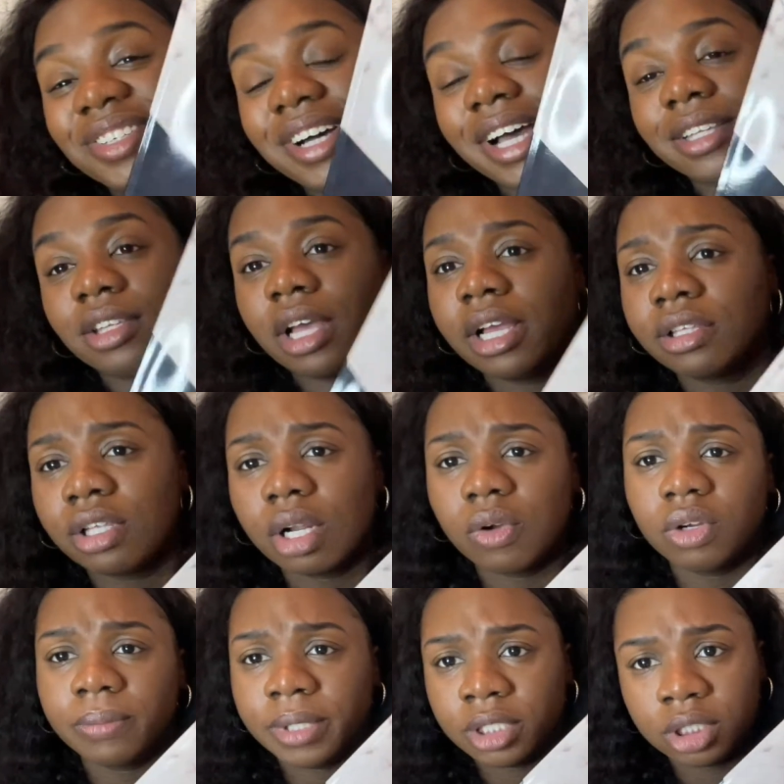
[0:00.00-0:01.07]
I thought it would
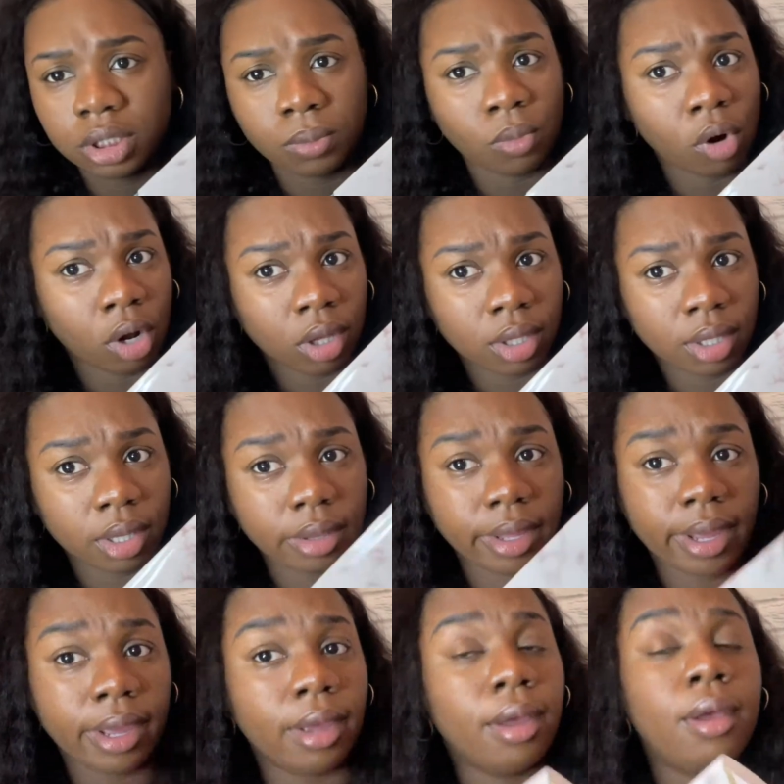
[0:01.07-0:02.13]
have been smaller than
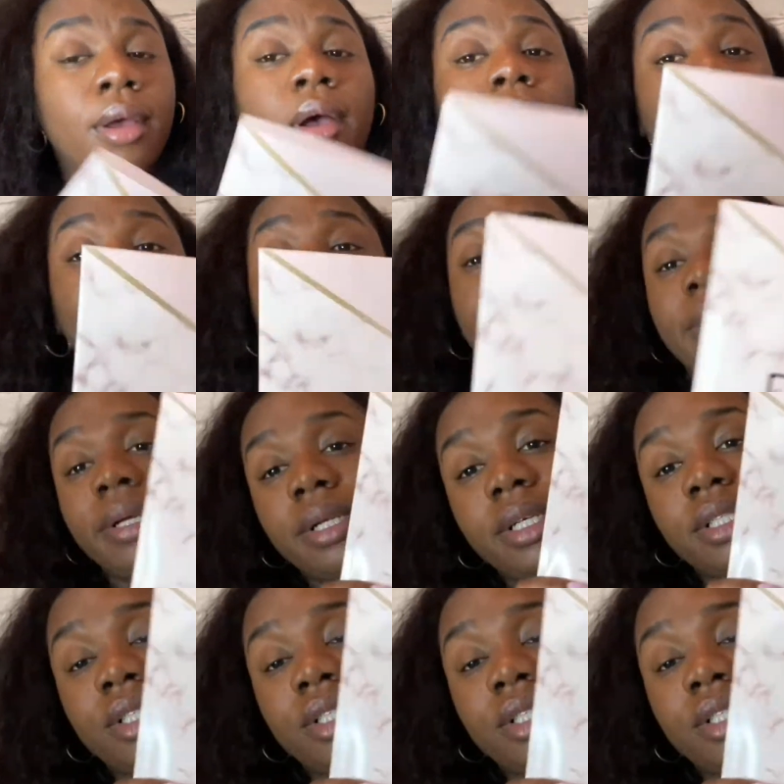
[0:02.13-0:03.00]
that, but this